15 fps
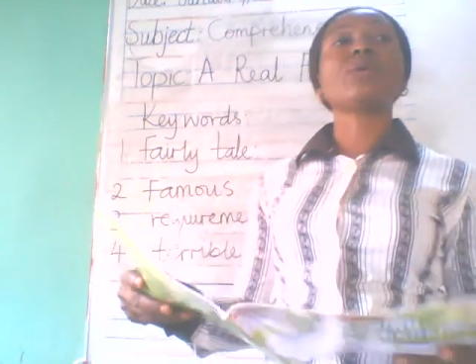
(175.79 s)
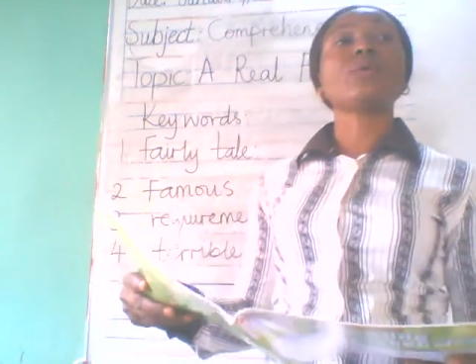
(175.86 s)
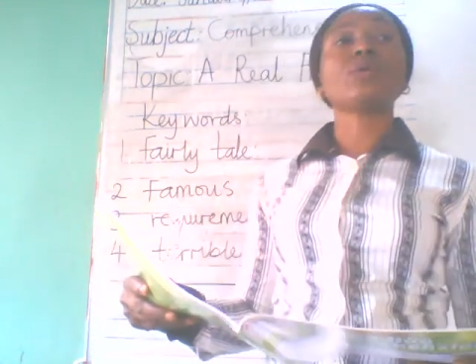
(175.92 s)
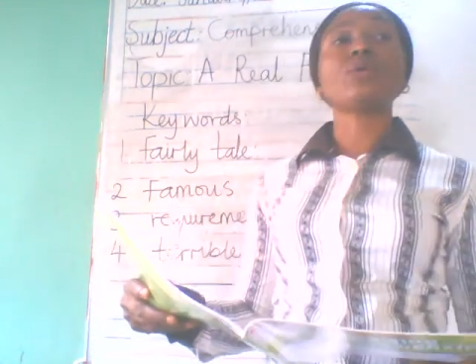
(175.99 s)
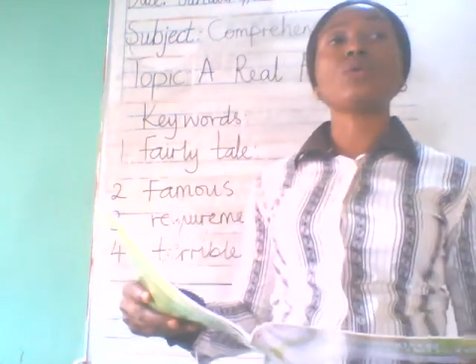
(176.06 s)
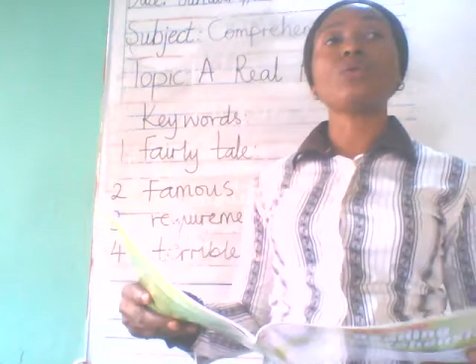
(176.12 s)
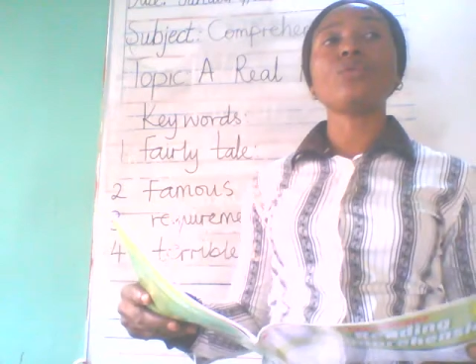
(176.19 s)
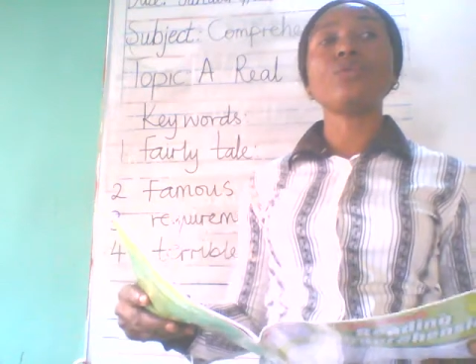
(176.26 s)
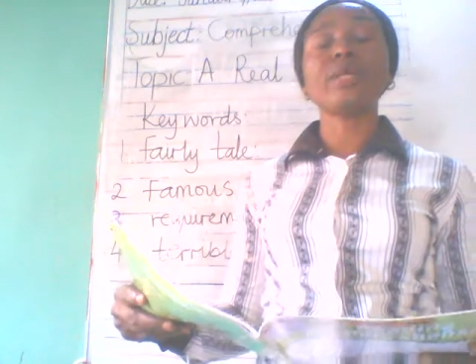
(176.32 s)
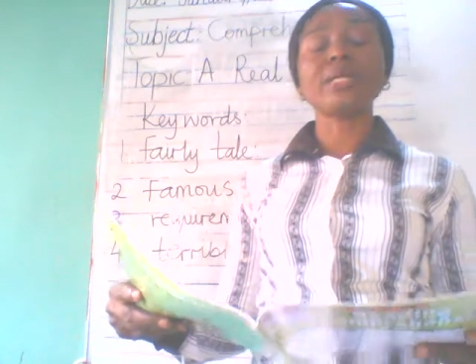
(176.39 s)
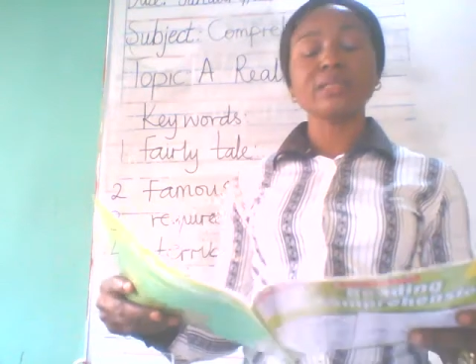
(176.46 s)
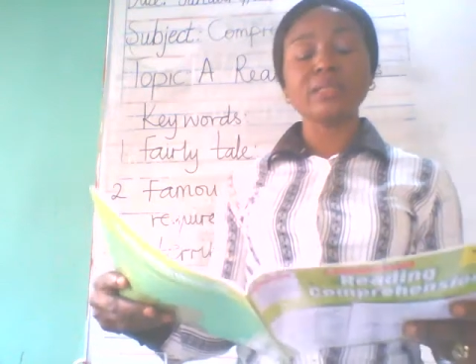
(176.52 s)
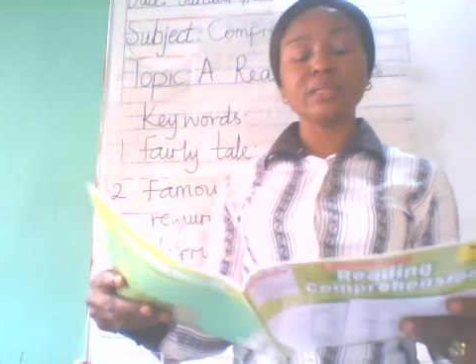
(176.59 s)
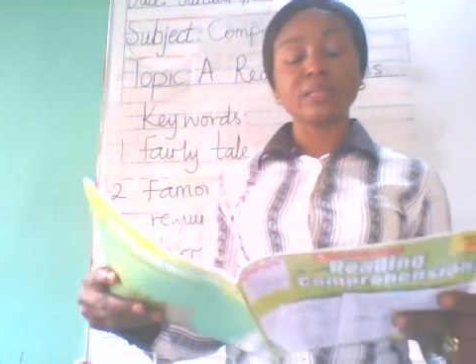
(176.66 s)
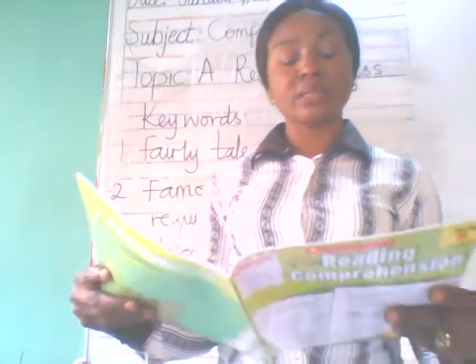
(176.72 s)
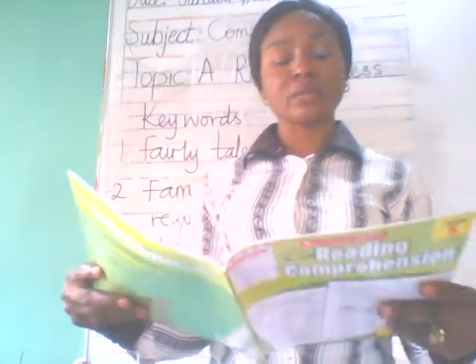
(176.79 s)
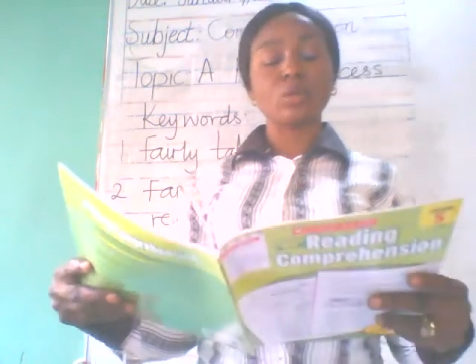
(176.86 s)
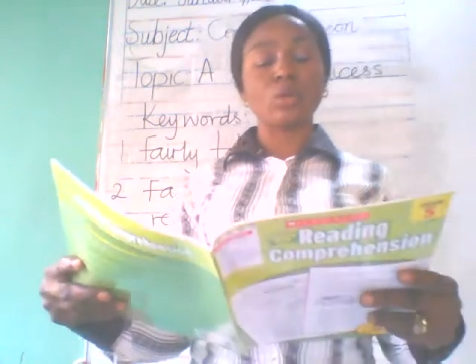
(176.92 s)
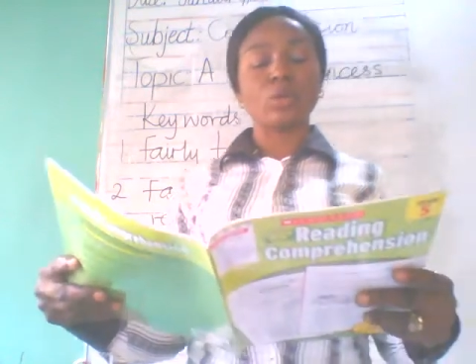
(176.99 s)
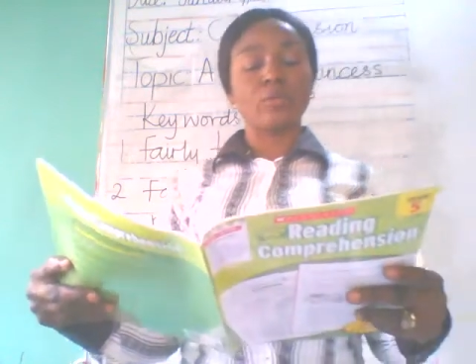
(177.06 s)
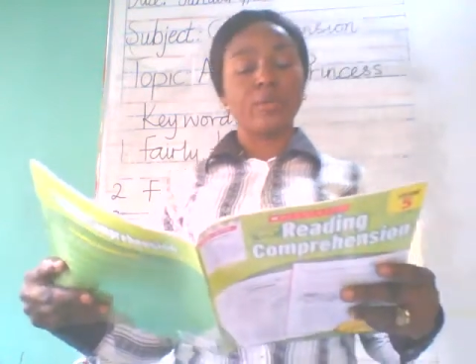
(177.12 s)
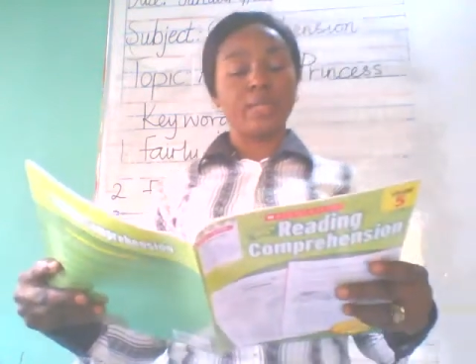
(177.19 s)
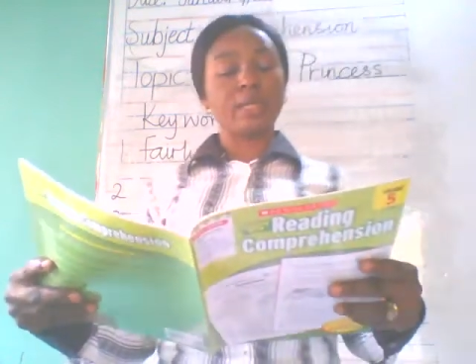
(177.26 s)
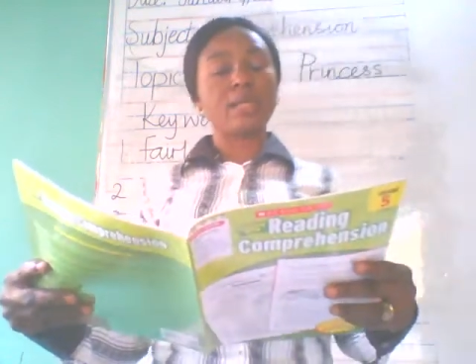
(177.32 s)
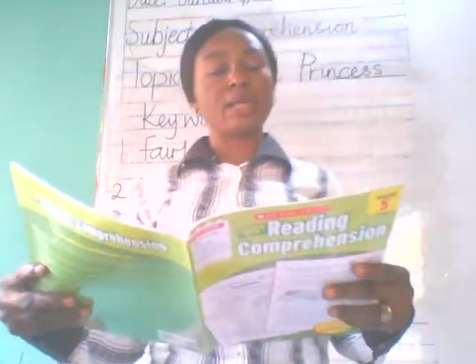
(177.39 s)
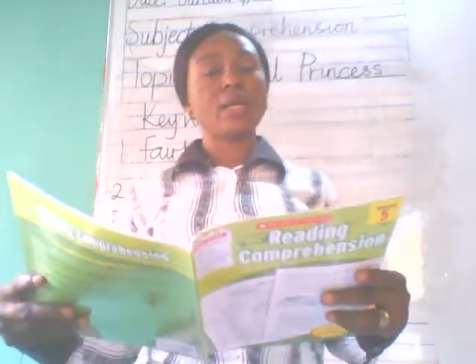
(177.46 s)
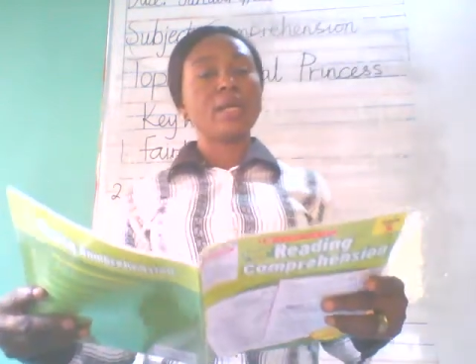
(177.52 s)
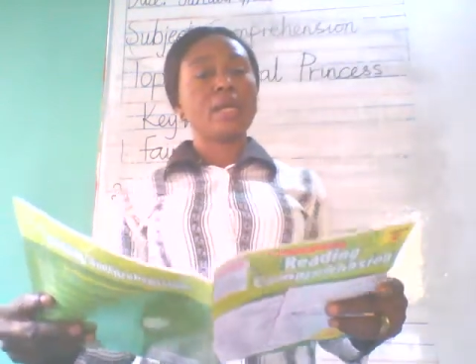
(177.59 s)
I'm going to read the story.